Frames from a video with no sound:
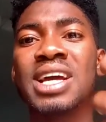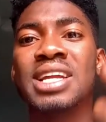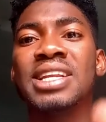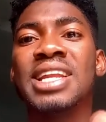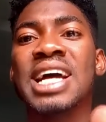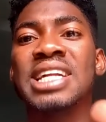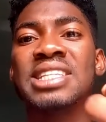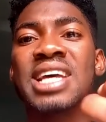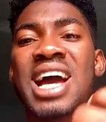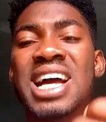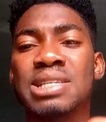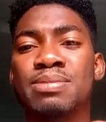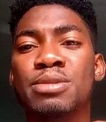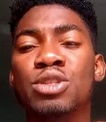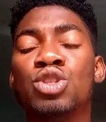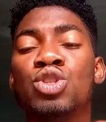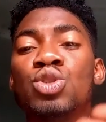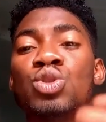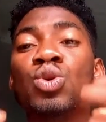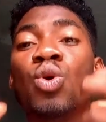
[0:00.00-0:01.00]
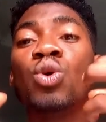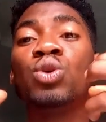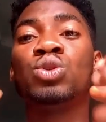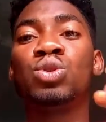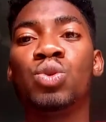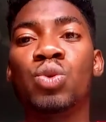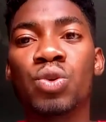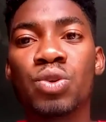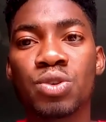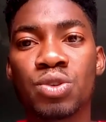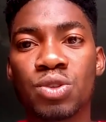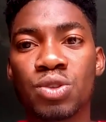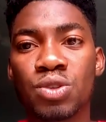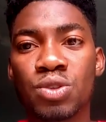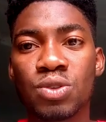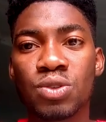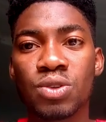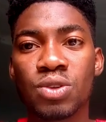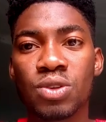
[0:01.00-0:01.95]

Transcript: that has been sold to us,